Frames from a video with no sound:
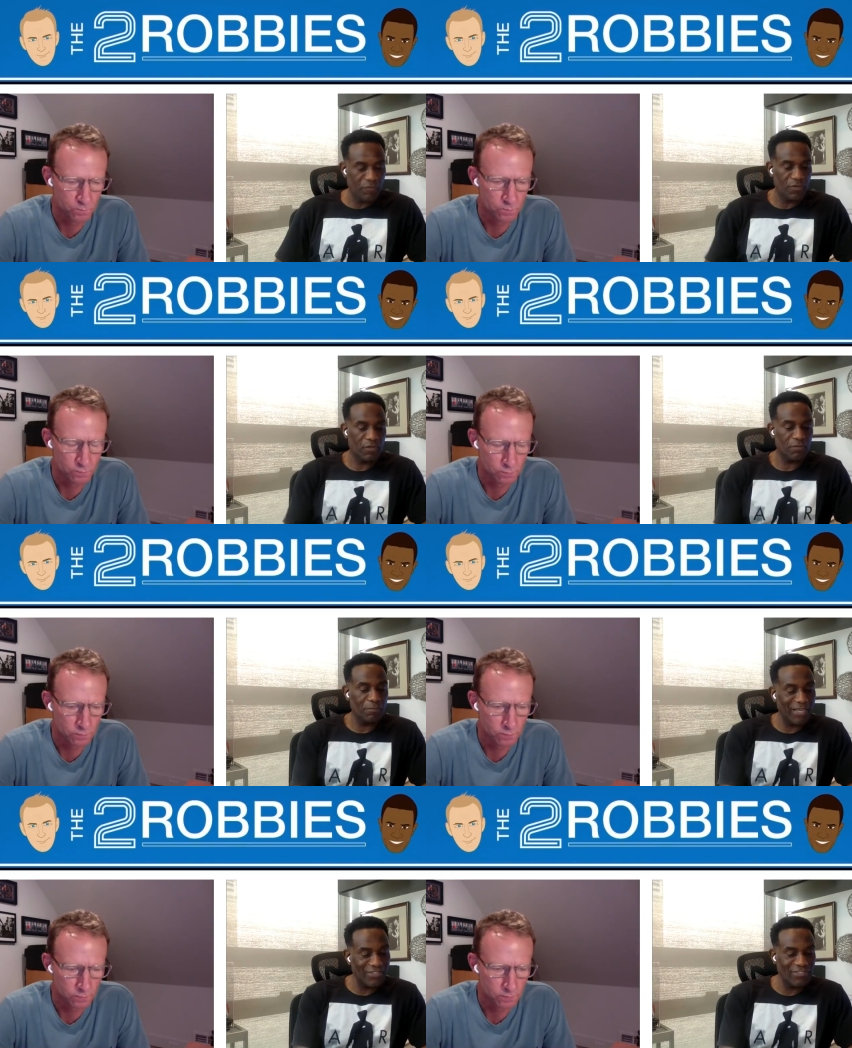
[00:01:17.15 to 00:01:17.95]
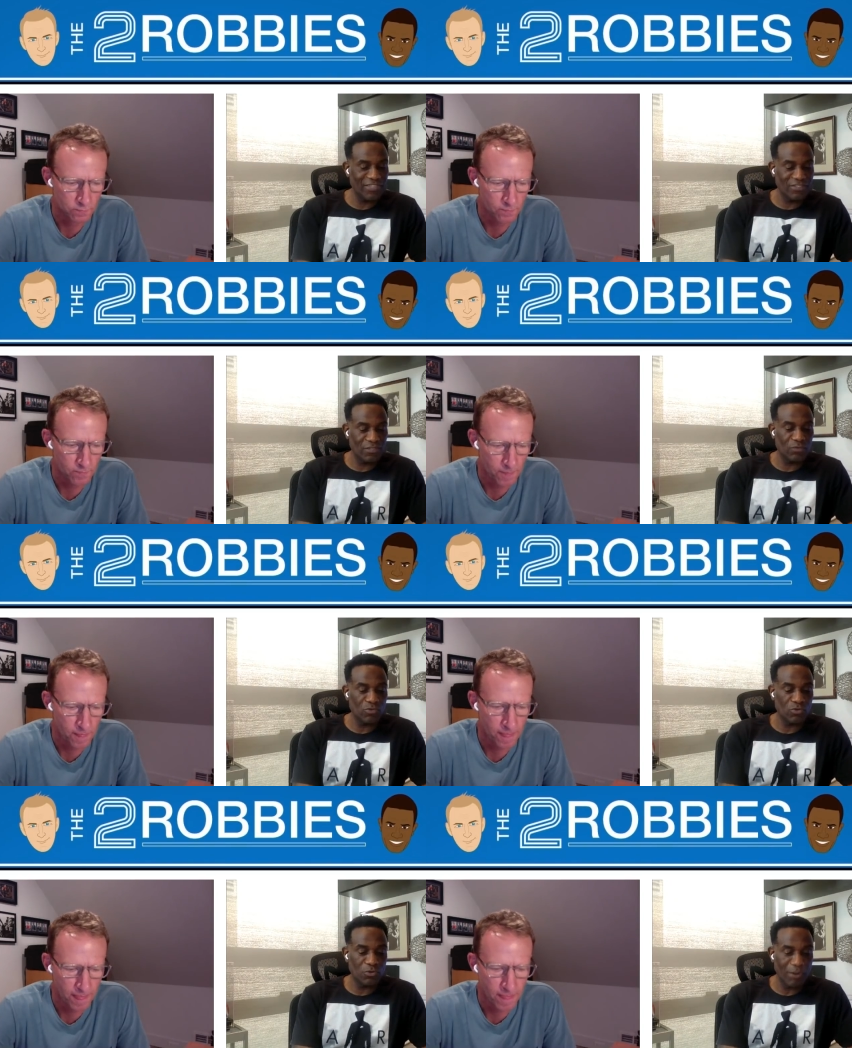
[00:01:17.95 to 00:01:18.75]
Speaker 1: For Man City, we're
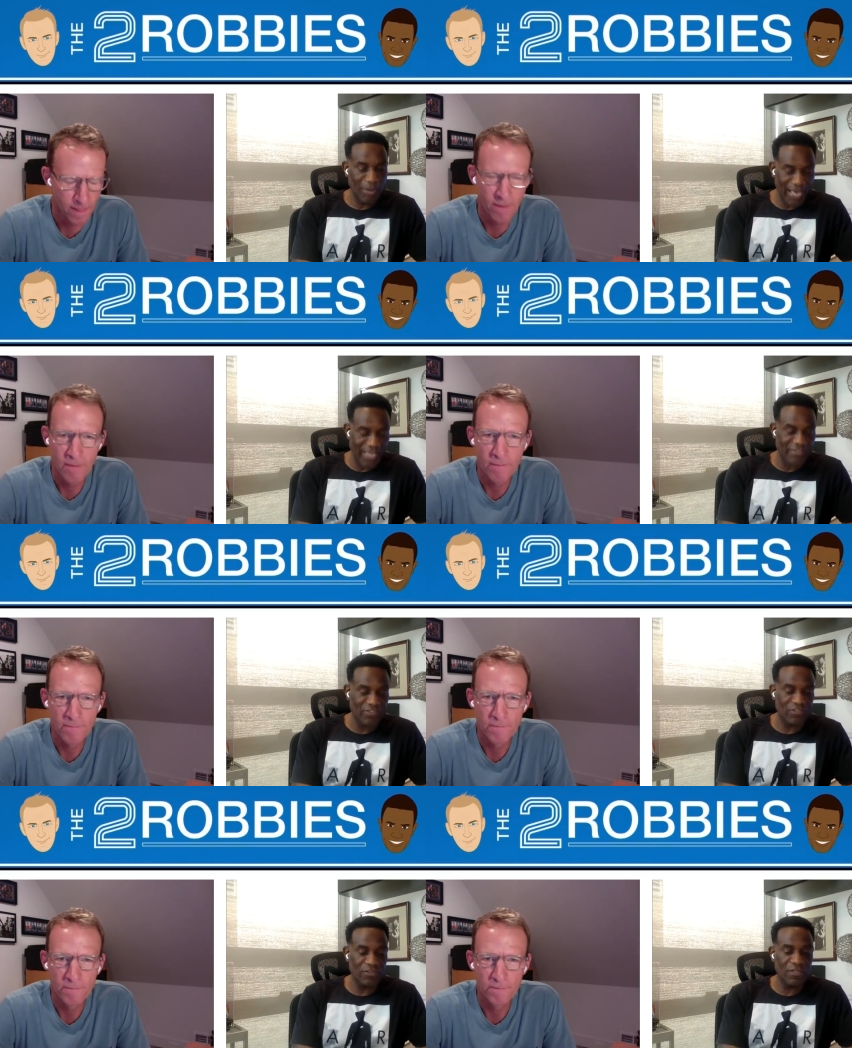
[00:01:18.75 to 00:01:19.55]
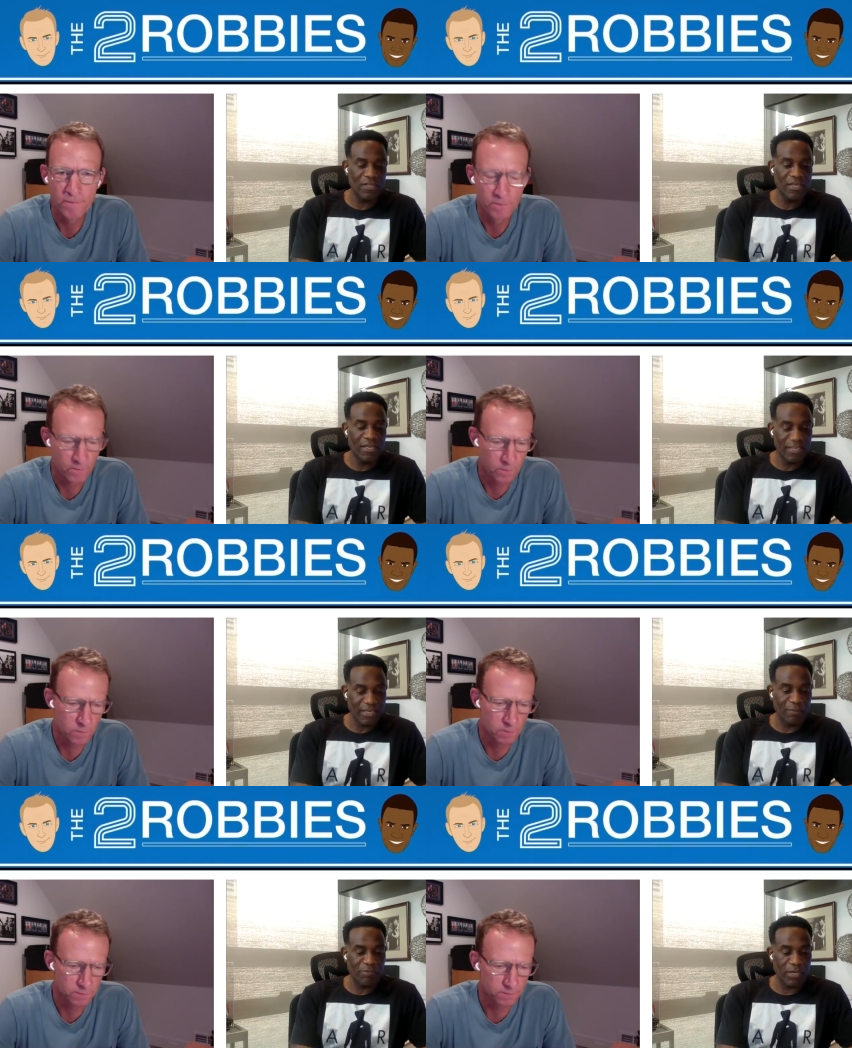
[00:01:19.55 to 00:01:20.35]
talking about Ederson and
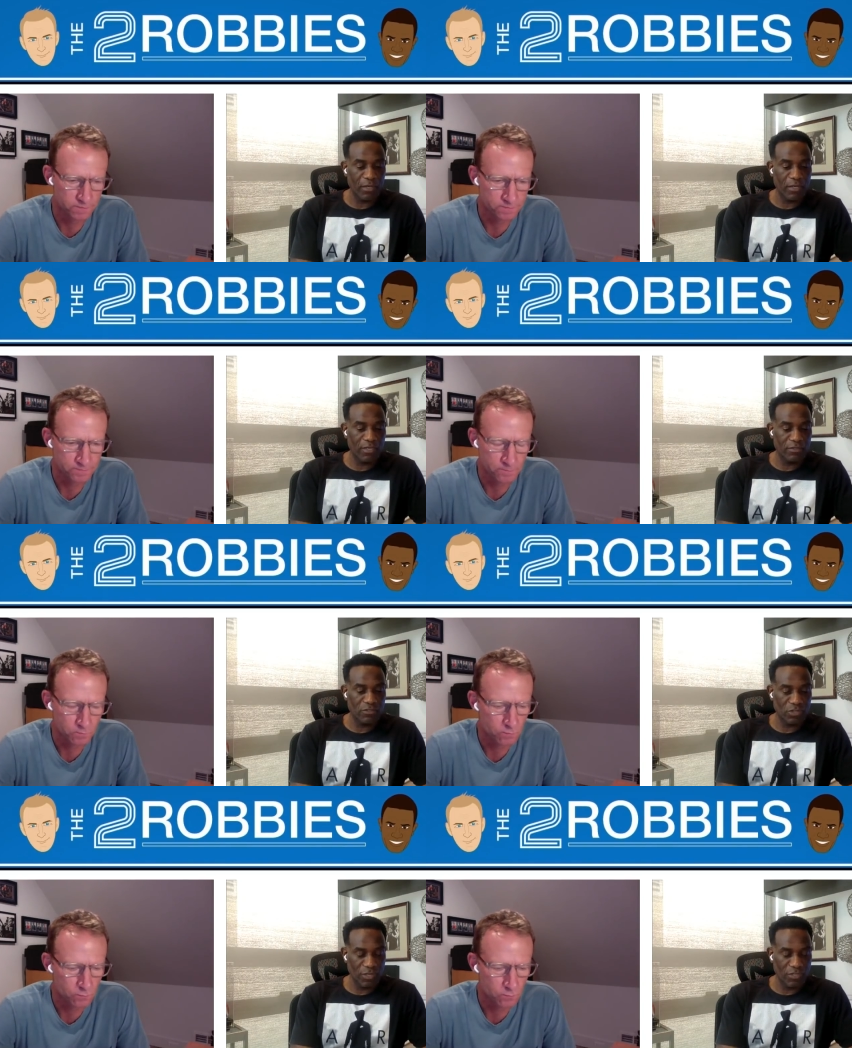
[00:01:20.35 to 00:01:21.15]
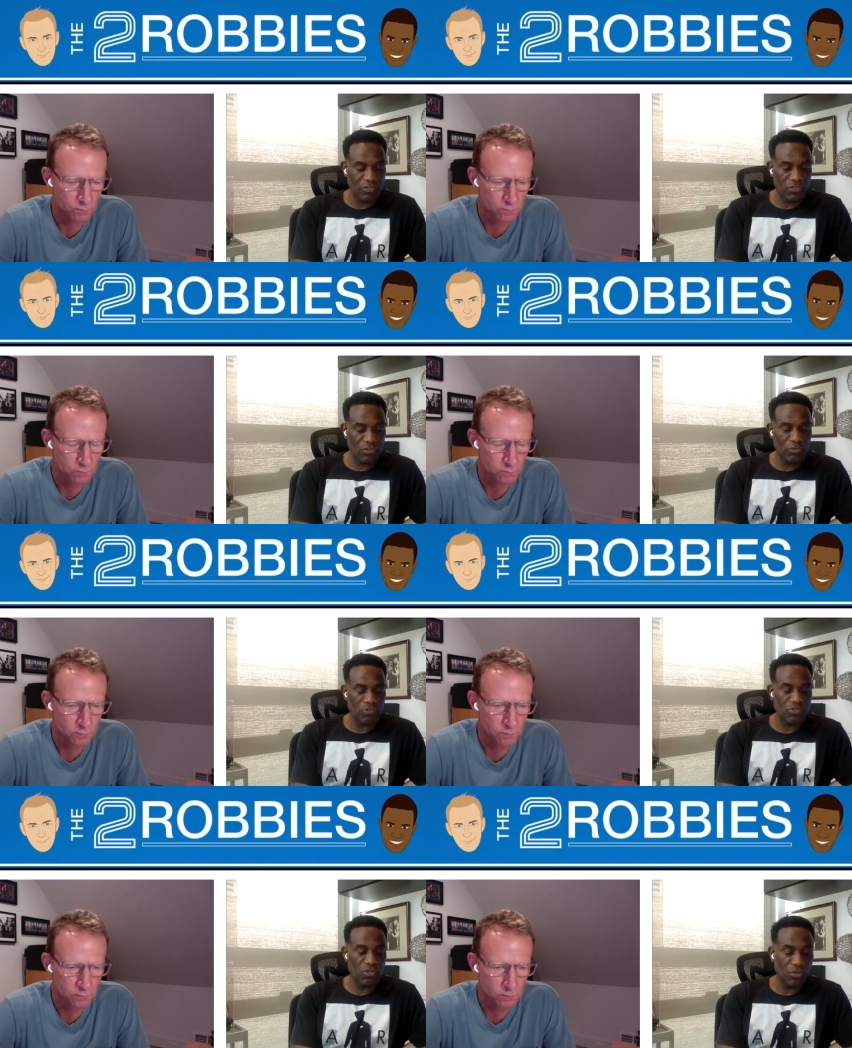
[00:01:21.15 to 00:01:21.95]
Gabriel
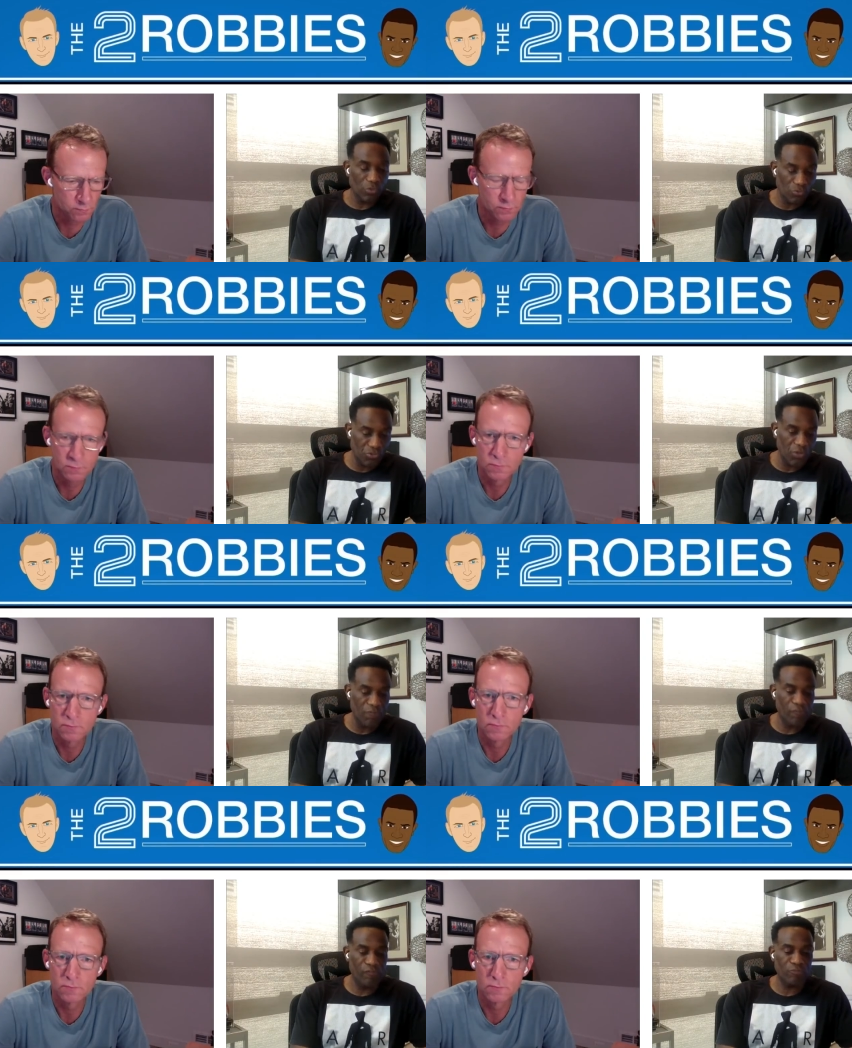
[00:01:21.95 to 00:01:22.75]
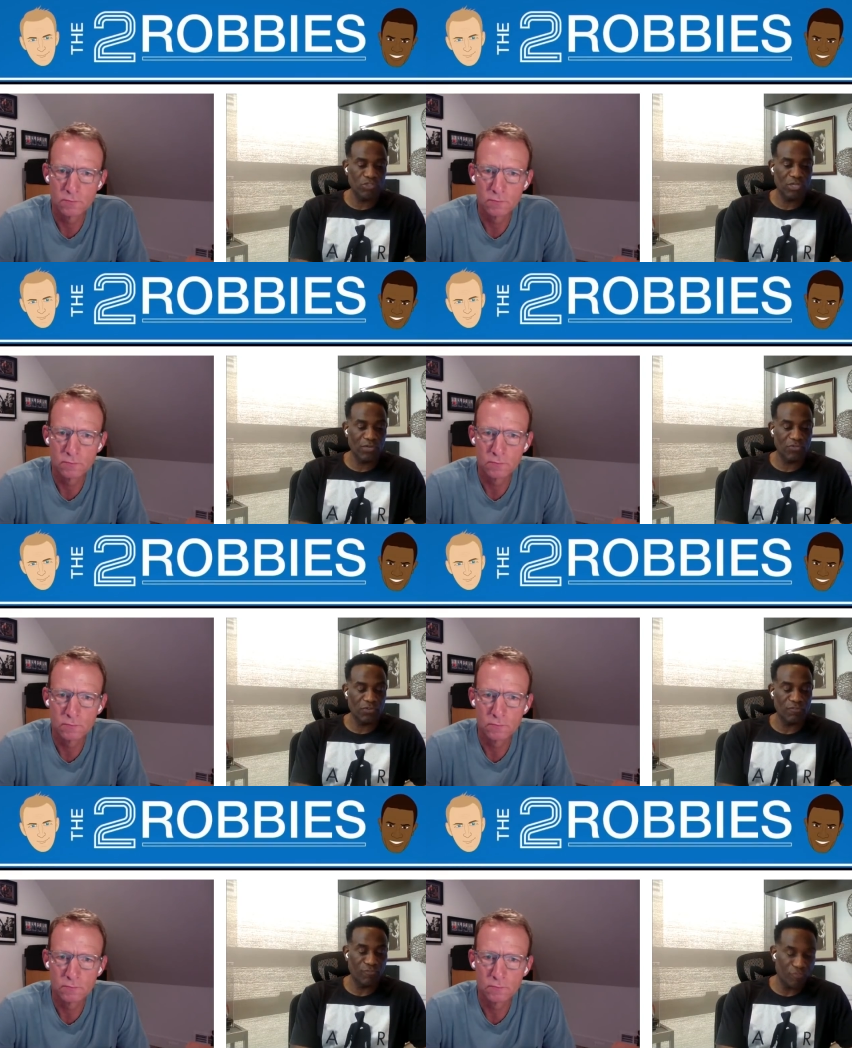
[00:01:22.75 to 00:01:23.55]
Jesus, Thiago Silva from
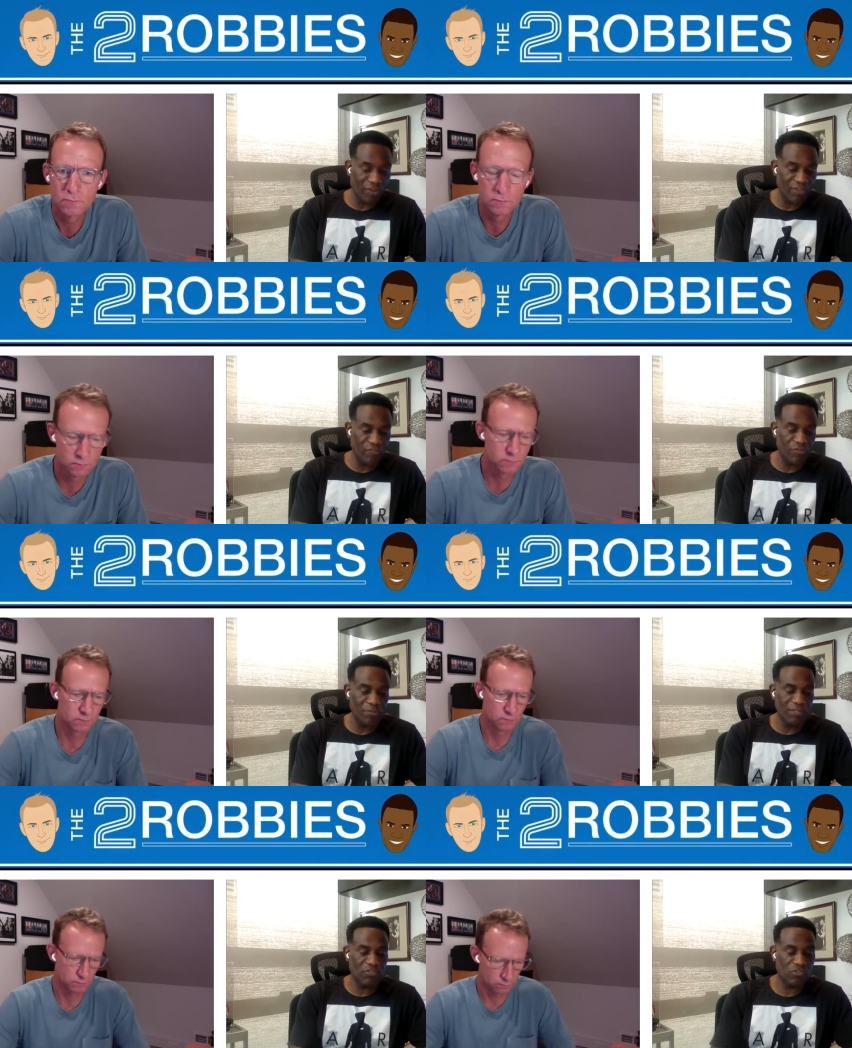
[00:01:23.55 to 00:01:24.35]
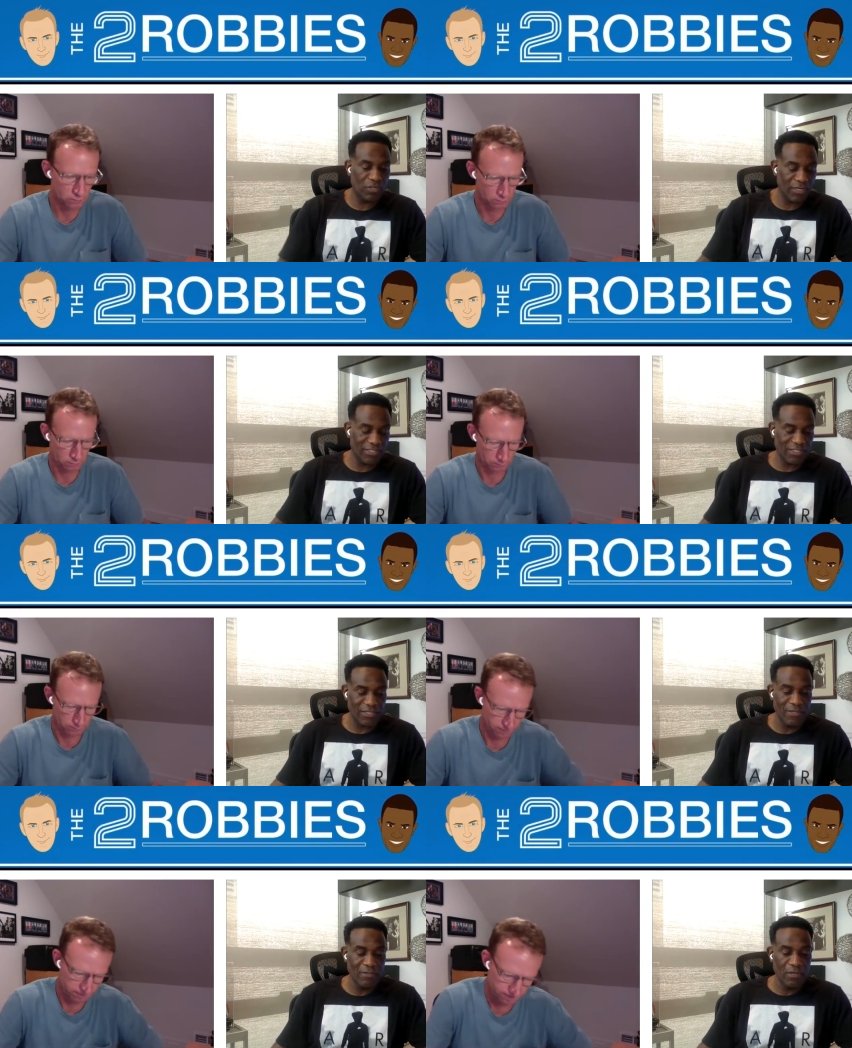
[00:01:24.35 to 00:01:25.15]
Chelsea, Fred from Manchester United,